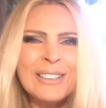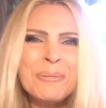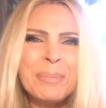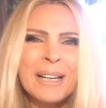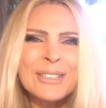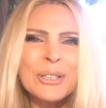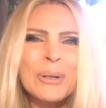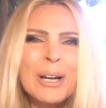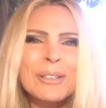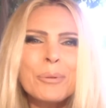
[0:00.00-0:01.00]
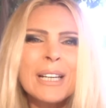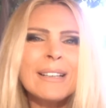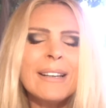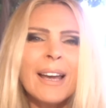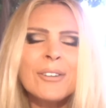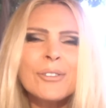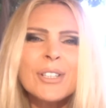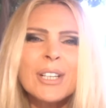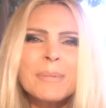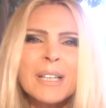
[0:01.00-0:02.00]
Welcome back to our weekly
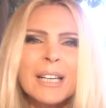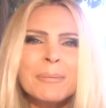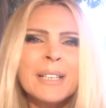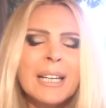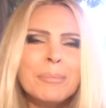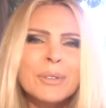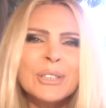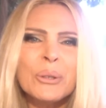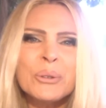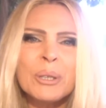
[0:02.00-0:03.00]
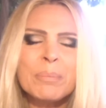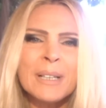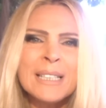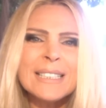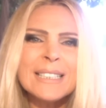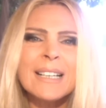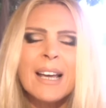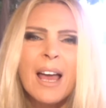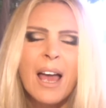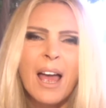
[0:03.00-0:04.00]
energy update. My name is Jona Bryndis,
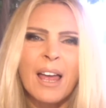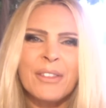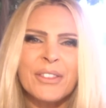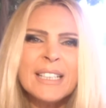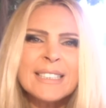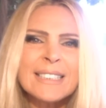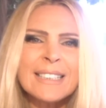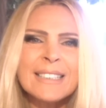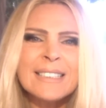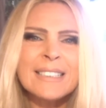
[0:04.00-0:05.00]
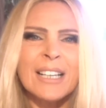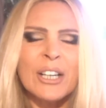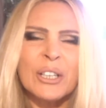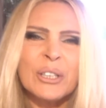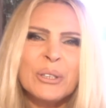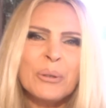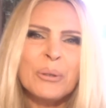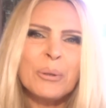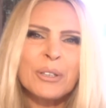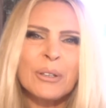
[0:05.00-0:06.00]
and this is
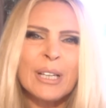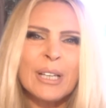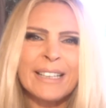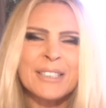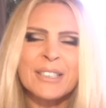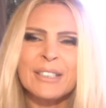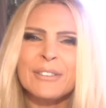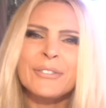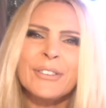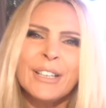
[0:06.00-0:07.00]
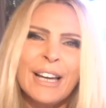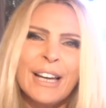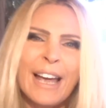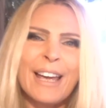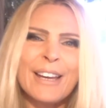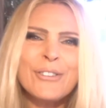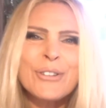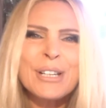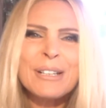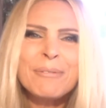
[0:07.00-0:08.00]
your collective
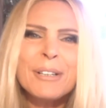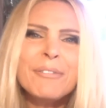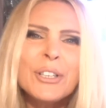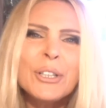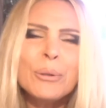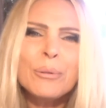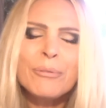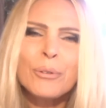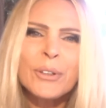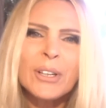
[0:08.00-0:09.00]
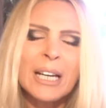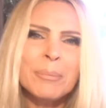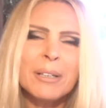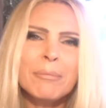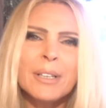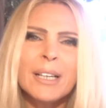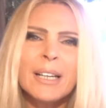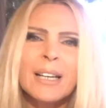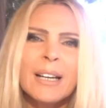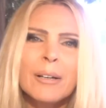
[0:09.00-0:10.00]
energy review for the coming
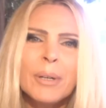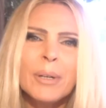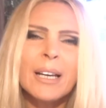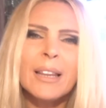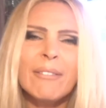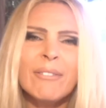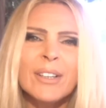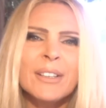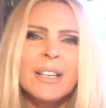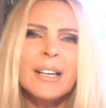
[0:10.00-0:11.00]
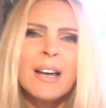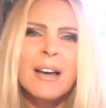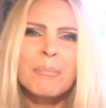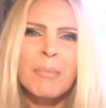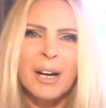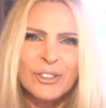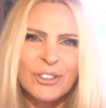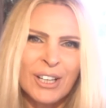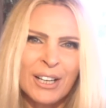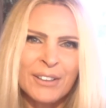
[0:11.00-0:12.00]
week, week 11,
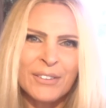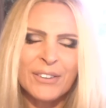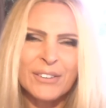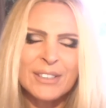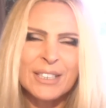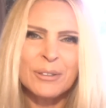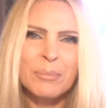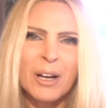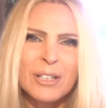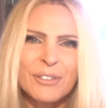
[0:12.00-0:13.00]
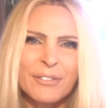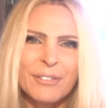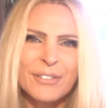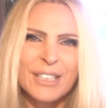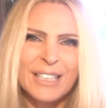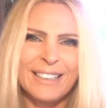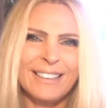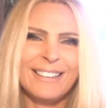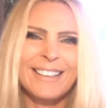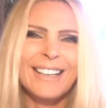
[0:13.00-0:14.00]
March 9th till March
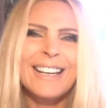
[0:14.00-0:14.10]
15th.